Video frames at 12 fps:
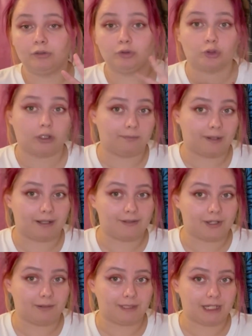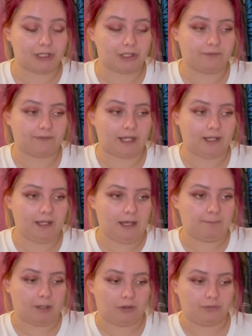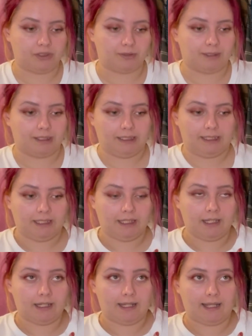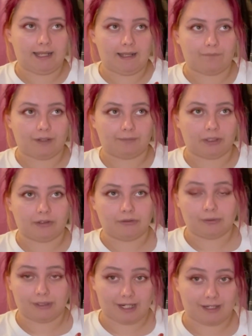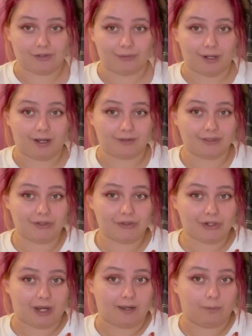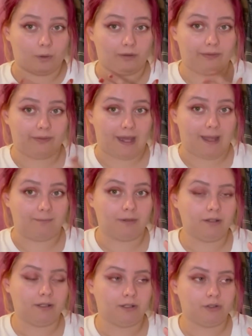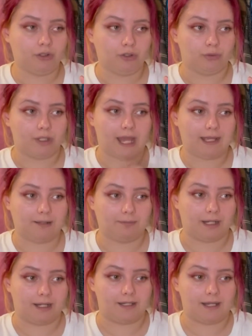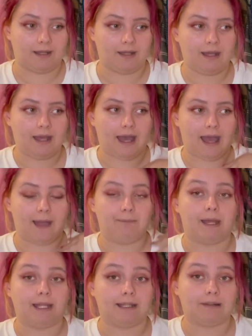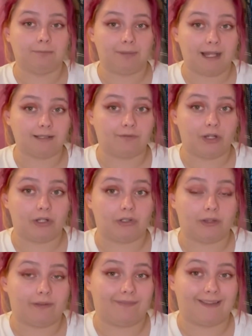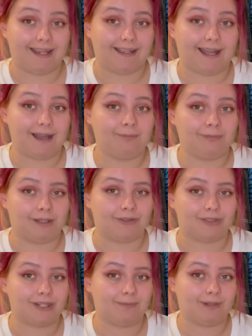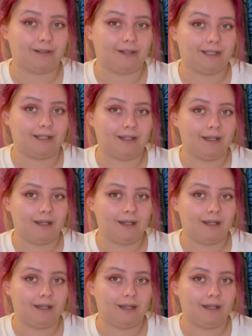drew my interpretation of it, but ultimately, if I'm going to a tattoo artist, I want them to take my idea and make it the best version that they can, because typically